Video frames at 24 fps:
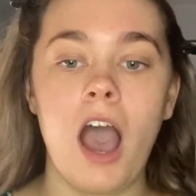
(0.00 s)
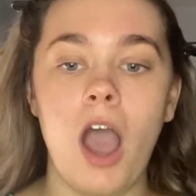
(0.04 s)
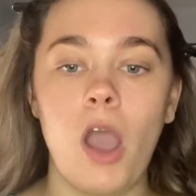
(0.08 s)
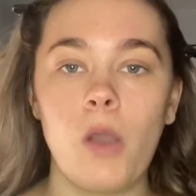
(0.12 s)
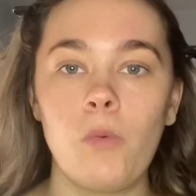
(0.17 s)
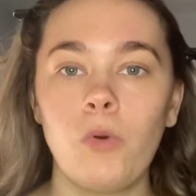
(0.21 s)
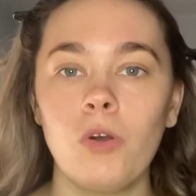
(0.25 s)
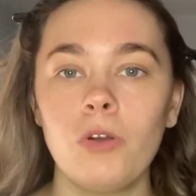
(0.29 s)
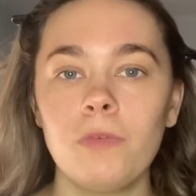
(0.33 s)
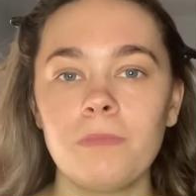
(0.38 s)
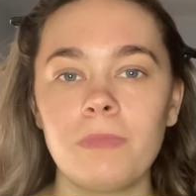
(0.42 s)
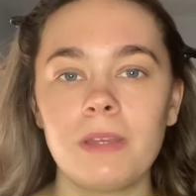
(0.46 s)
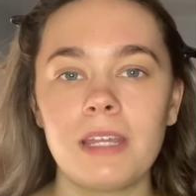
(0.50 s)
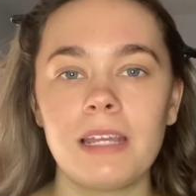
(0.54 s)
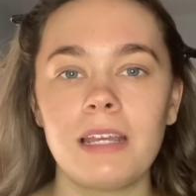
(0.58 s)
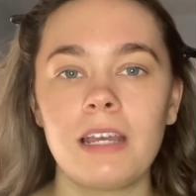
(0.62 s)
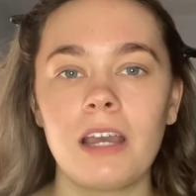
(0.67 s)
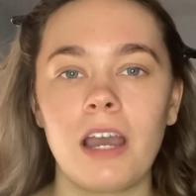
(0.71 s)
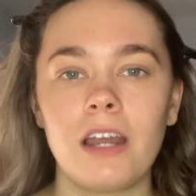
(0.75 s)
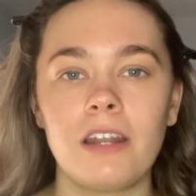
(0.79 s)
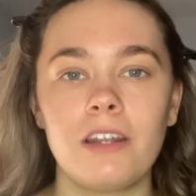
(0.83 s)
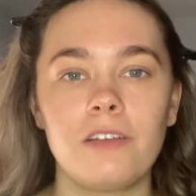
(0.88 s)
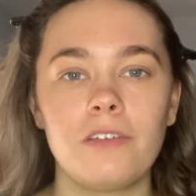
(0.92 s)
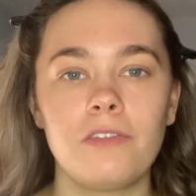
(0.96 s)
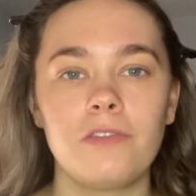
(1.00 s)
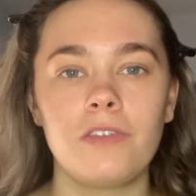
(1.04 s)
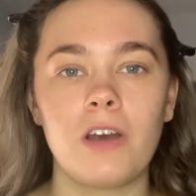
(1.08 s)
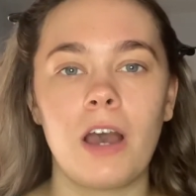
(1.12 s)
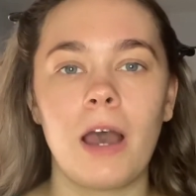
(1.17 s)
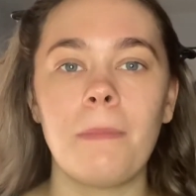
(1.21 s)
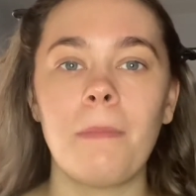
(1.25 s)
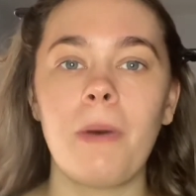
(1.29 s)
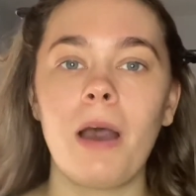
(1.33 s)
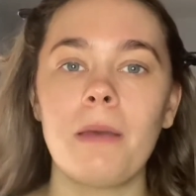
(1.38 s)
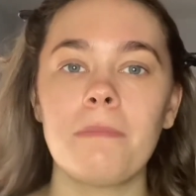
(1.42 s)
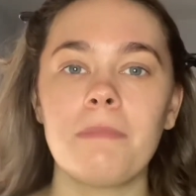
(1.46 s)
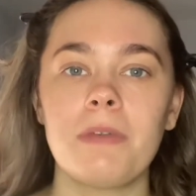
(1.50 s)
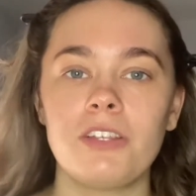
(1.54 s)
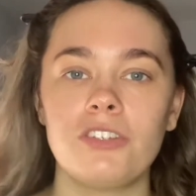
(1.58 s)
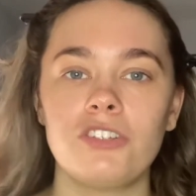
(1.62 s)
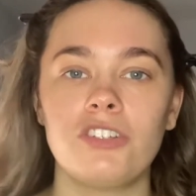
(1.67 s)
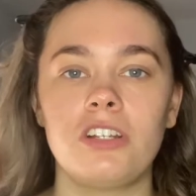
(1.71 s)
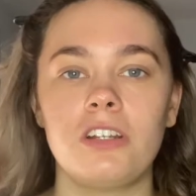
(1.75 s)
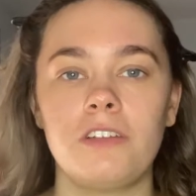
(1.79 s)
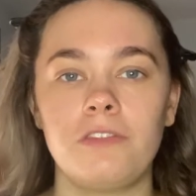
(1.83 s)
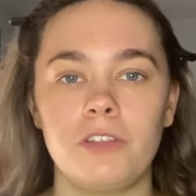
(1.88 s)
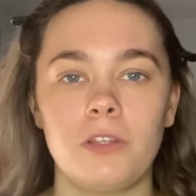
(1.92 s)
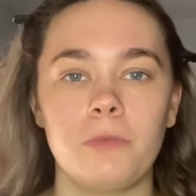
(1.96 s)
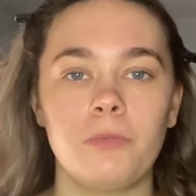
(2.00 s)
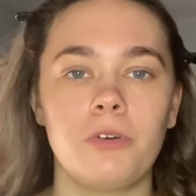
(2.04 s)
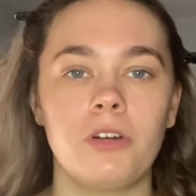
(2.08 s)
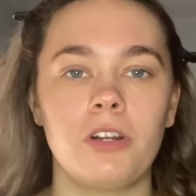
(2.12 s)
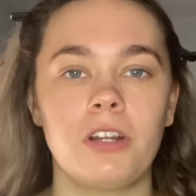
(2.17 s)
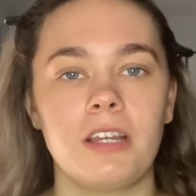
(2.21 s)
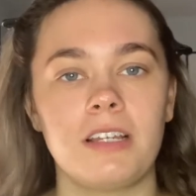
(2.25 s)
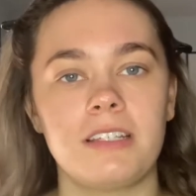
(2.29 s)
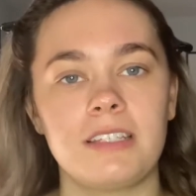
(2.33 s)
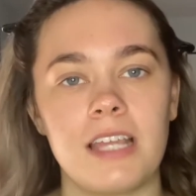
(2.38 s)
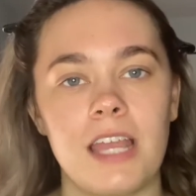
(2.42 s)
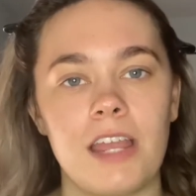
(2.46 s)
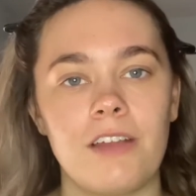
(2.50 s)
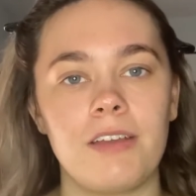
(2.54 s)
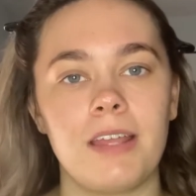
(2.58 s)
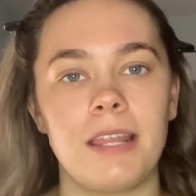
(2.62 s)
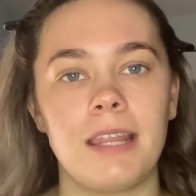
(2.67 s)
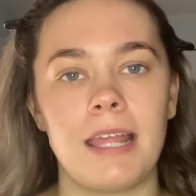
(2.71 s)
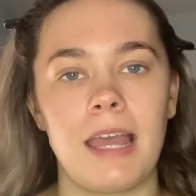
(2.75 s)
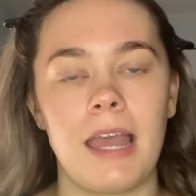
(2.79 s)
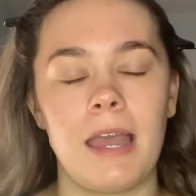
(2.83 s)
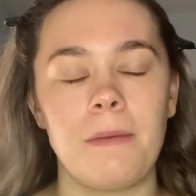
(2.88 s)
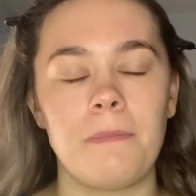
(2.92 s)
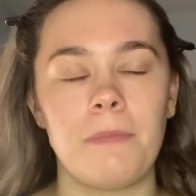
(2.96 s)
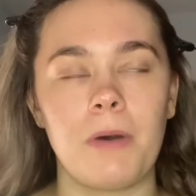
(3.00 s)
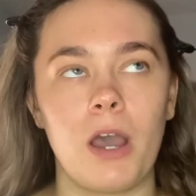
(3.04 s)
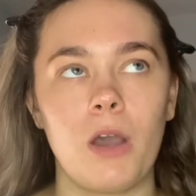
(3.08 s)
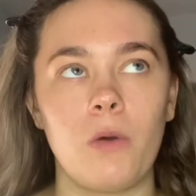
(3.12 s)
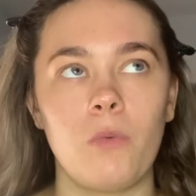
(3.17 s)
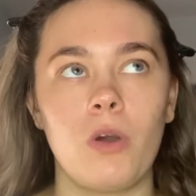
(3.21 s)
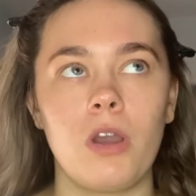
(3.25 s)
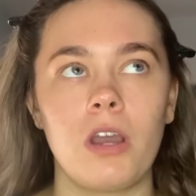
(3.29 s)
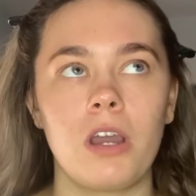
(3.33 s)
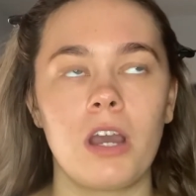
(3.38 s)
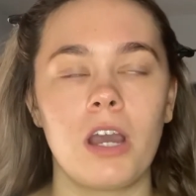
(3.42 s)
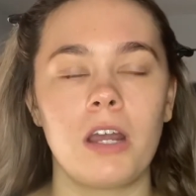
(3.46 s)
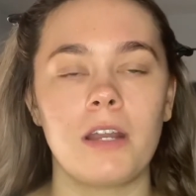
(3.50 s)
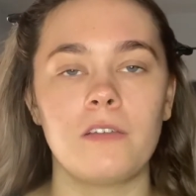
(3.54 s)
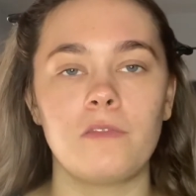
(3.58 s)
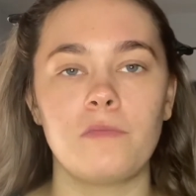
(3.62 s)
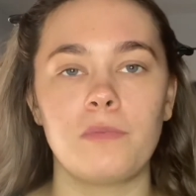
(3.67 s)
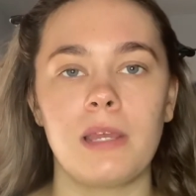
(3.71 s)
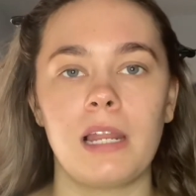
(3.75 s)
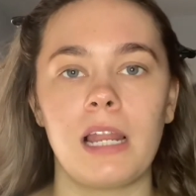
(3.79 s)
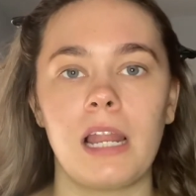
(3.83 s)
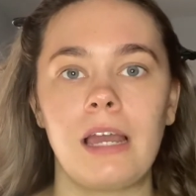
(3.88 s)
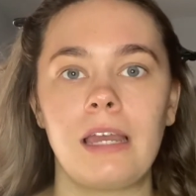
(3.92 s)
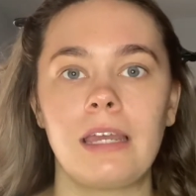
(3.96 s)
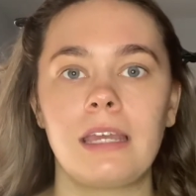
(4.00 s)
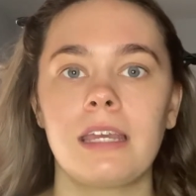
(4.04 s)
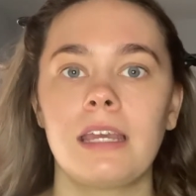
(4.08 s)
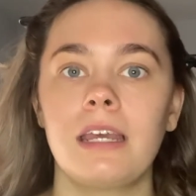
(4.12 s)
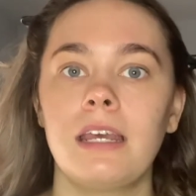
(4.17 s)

I won't be I might mention a few products here and there, but I won't kind of be like,